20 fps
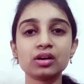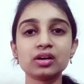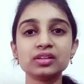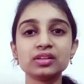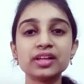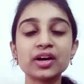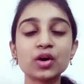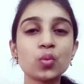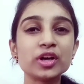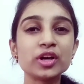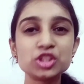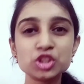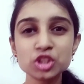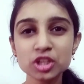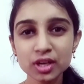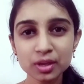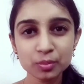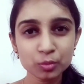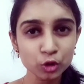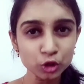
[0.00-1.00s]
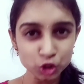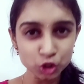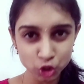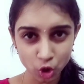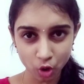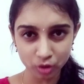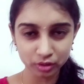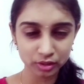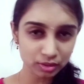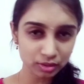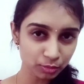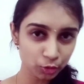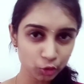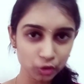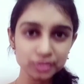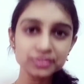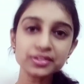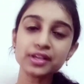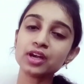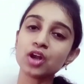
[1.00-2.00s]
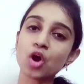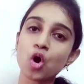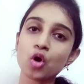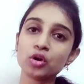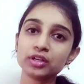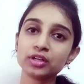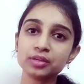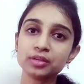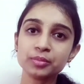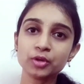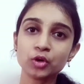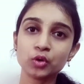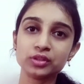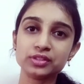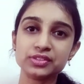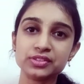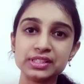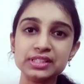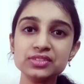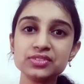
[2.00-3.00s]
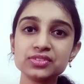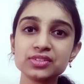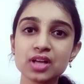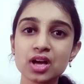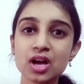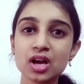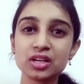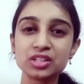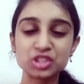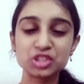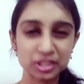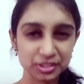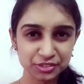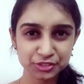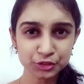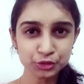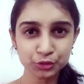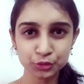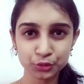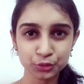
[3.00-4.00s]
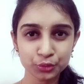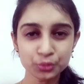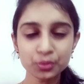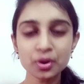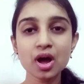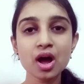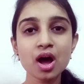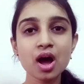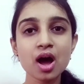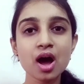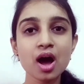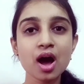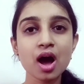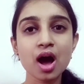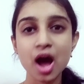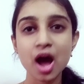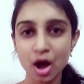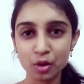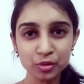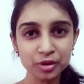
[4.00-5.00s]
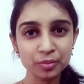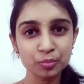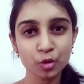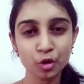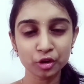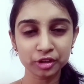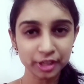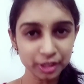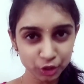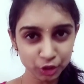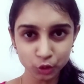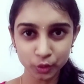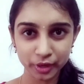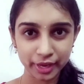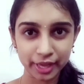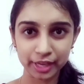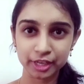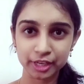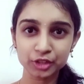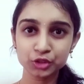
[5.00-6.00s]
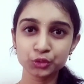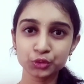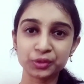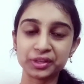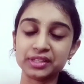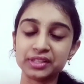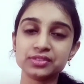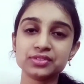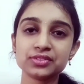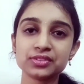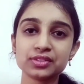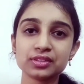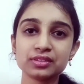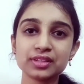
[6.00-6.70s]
The question about short term goals and long term goals is just to know how important your career to is.